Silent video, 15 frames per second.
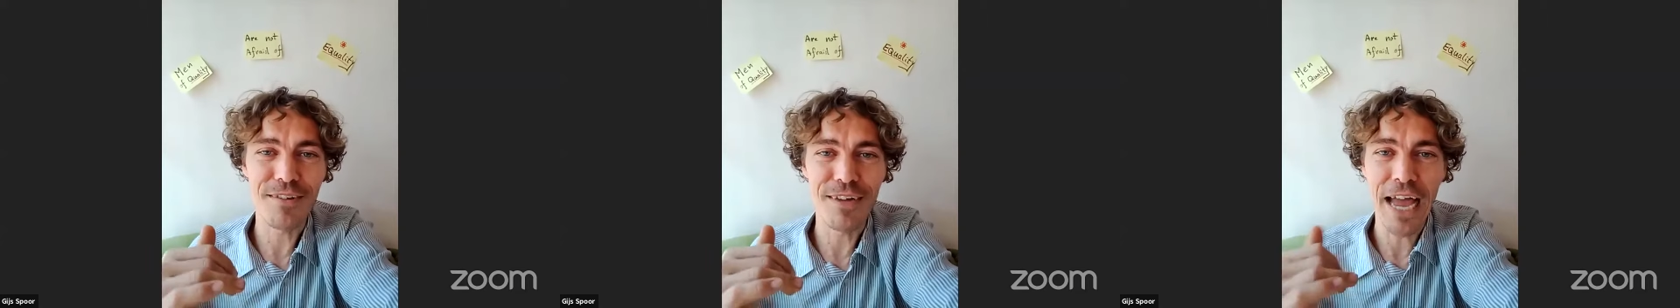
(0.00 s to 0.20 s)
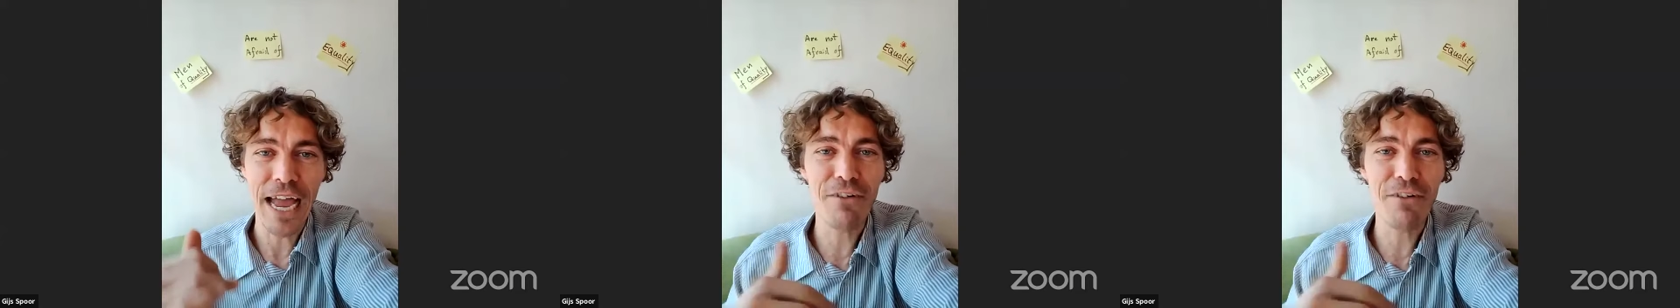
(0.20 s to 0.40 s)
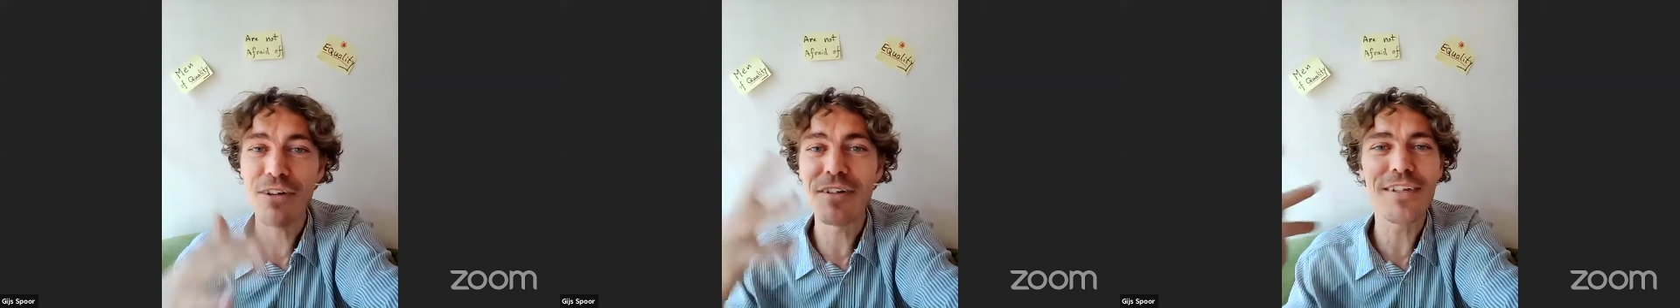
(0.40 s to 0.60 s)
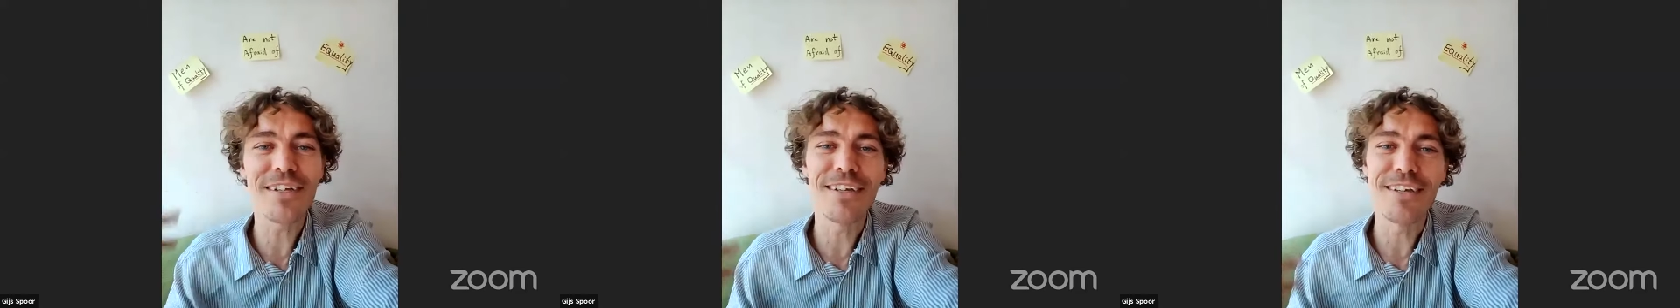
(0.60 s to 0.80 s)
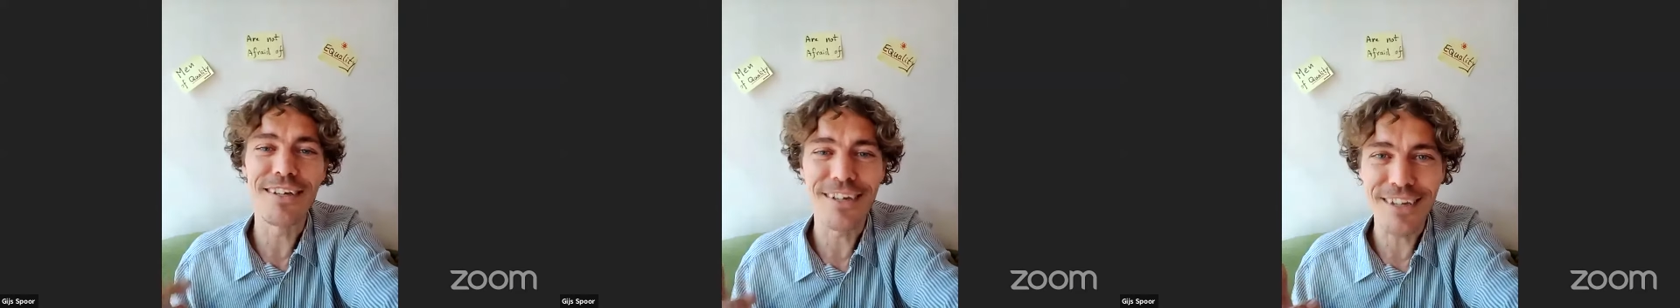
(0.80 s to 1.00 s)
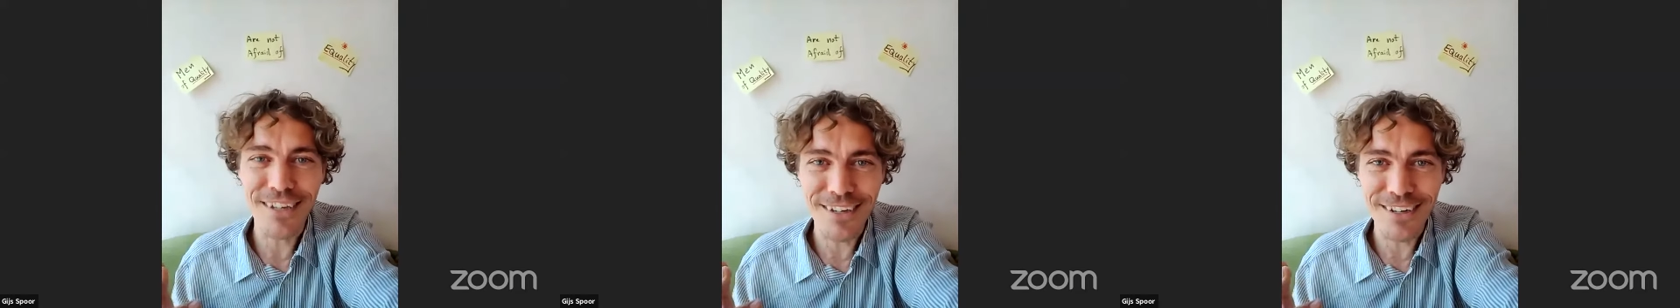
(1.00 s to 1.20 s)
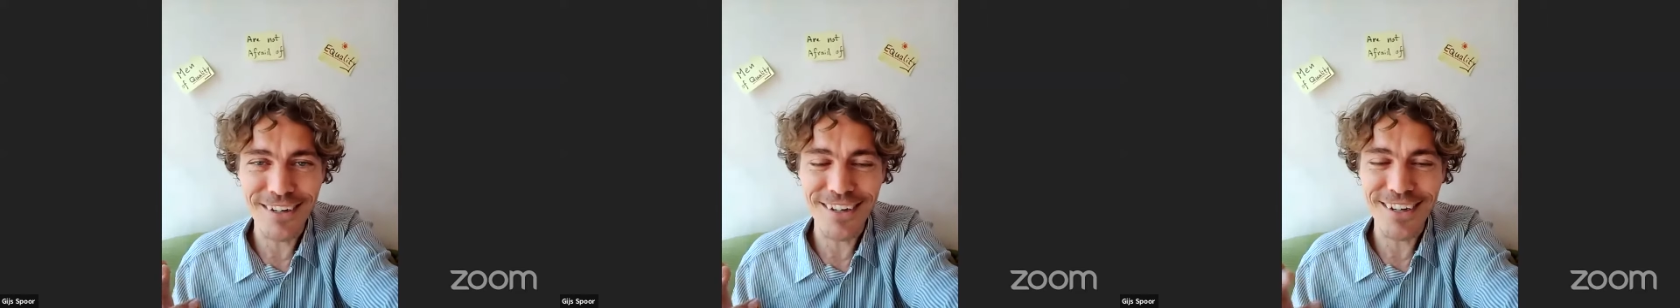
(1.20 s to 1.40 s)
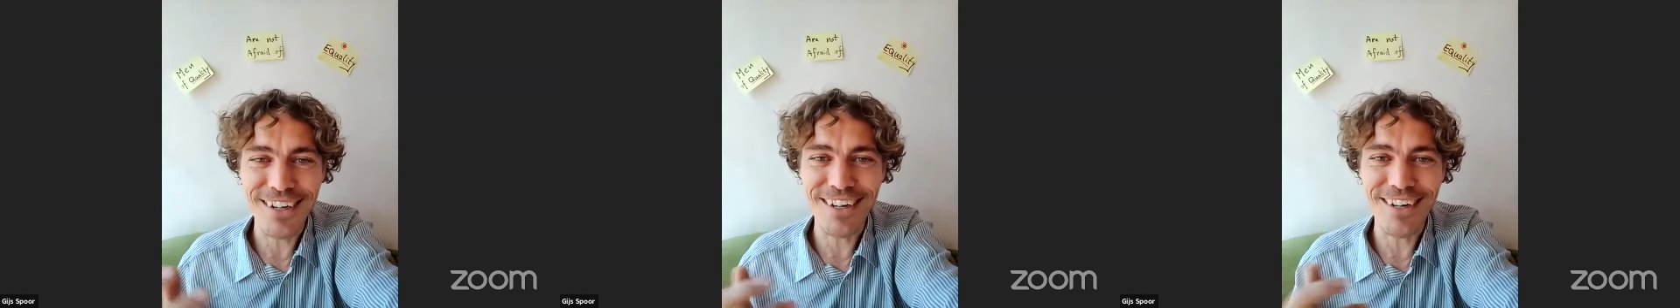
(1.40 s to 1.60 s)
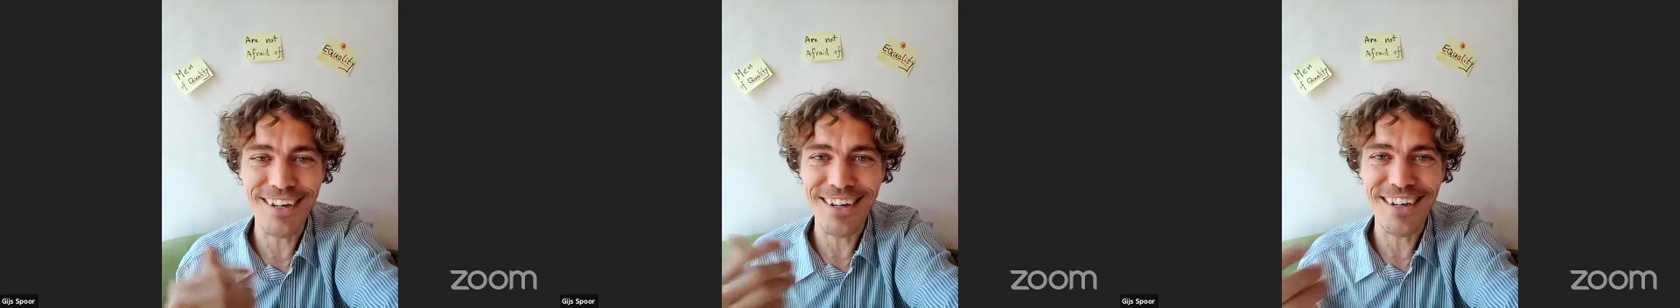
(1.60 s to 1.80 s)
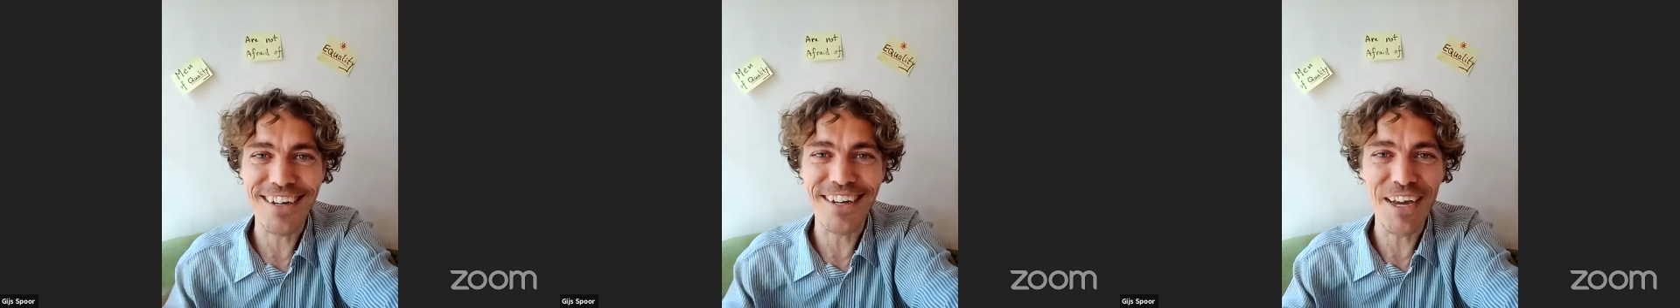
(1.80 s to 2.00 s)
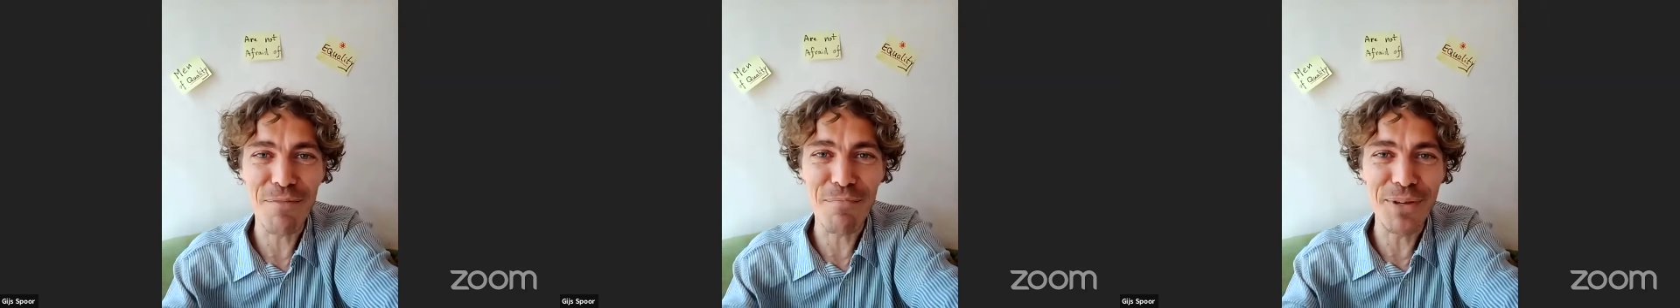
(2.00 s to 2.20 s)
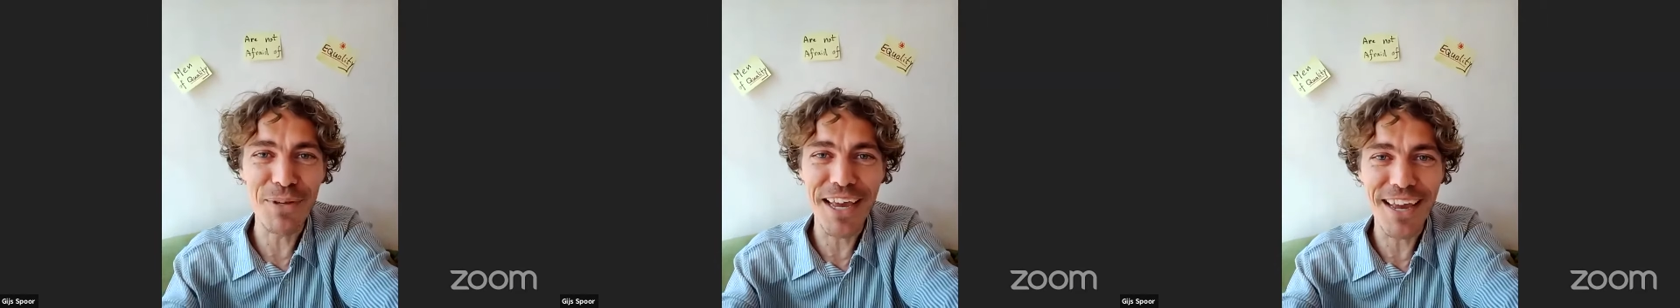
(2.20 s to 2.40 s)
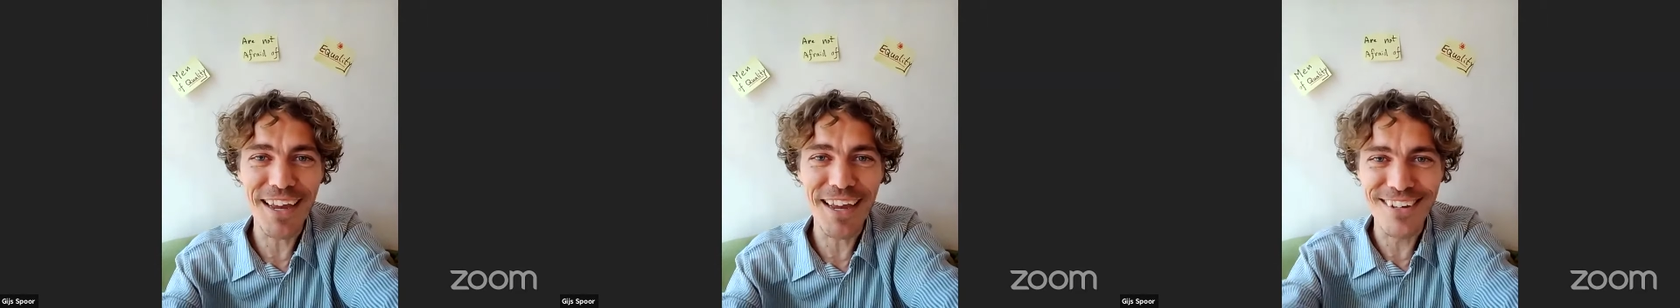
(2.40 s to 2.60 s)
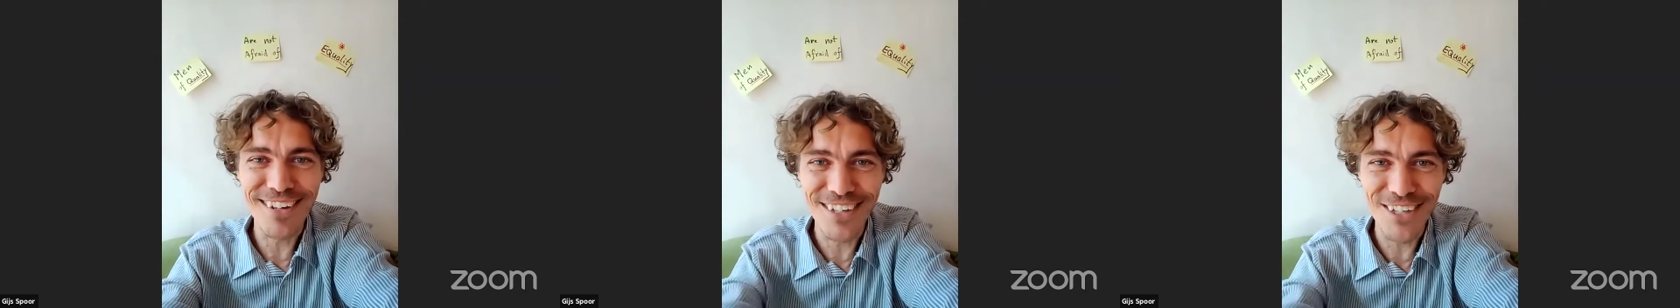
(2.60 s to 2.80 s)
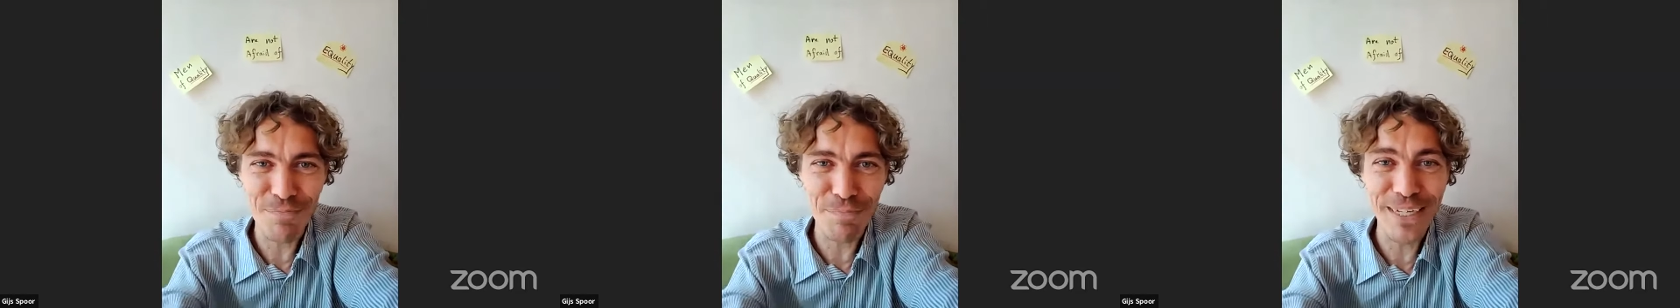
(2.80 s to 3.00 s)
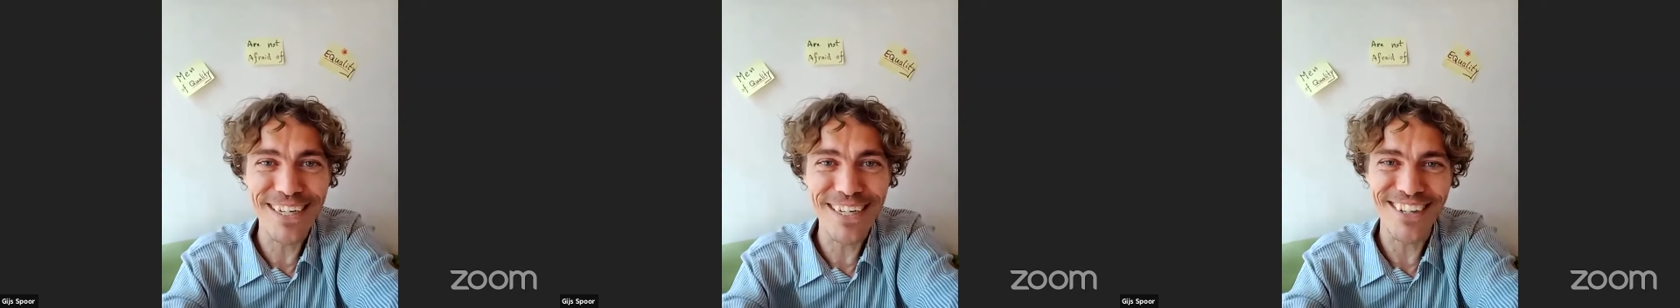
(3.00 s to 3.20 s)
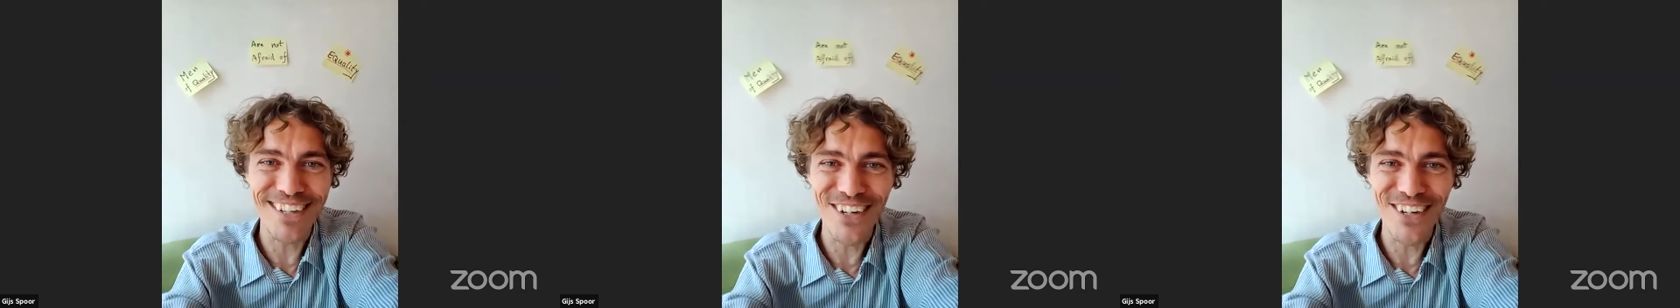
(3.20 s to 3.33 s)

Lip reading: heresy in MBA speak.